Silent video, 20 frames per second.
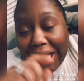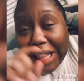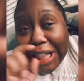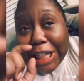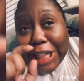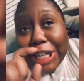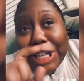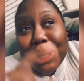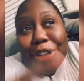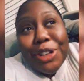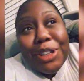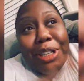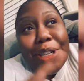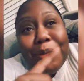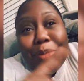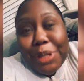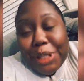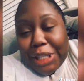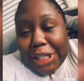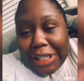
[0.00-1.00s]
Literally
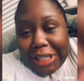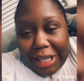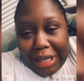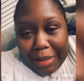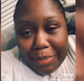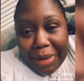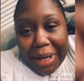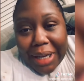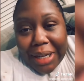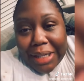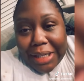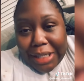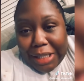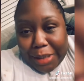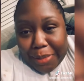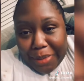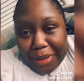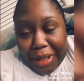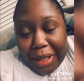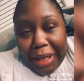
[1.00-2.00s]
was just telling my
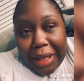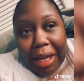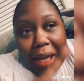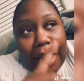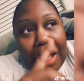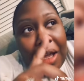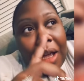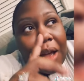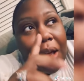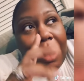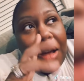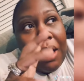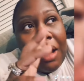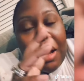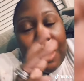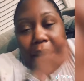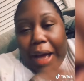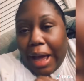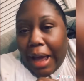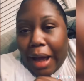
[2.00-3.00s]
husband like
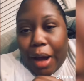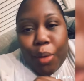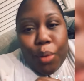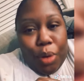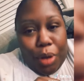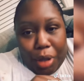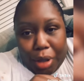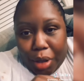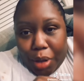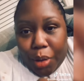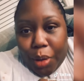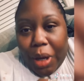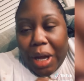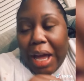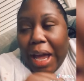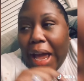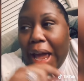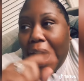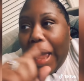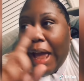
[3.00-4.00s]
an hour ago
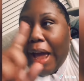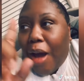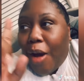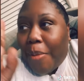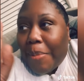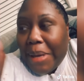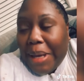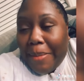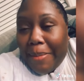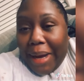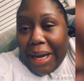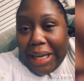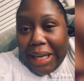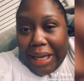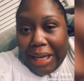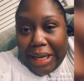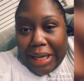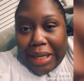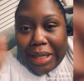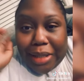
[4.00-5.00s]
how me and my
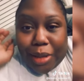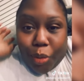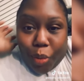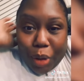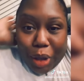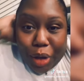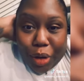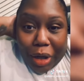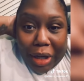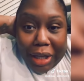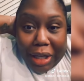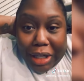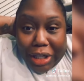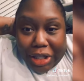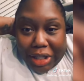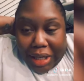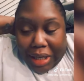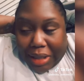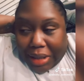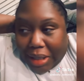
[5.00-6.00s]
kids went on a lunch
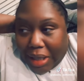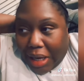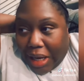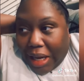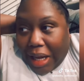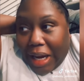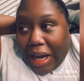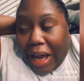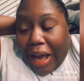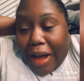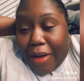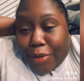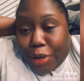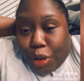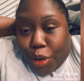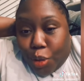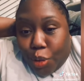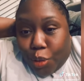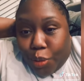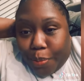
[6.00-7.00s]
date today. They didn't have
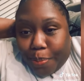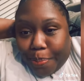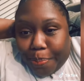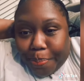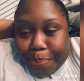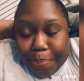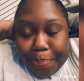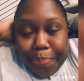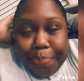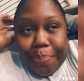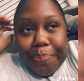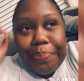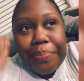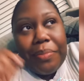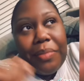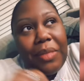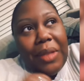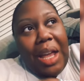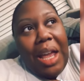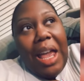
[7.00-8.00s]
school.
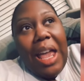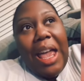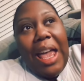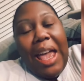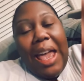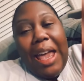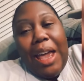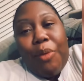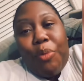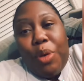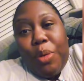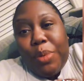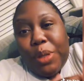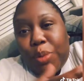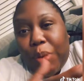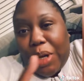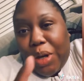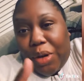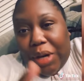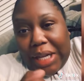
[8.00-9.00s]
And we was
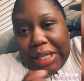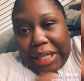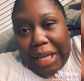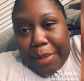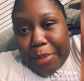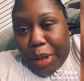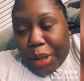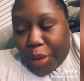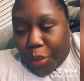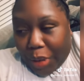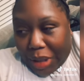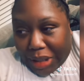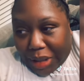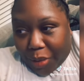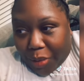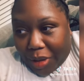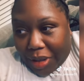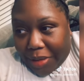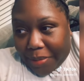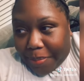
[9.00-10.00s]
waiting on our table at the
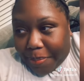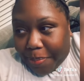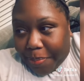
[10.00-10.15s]
restaurant.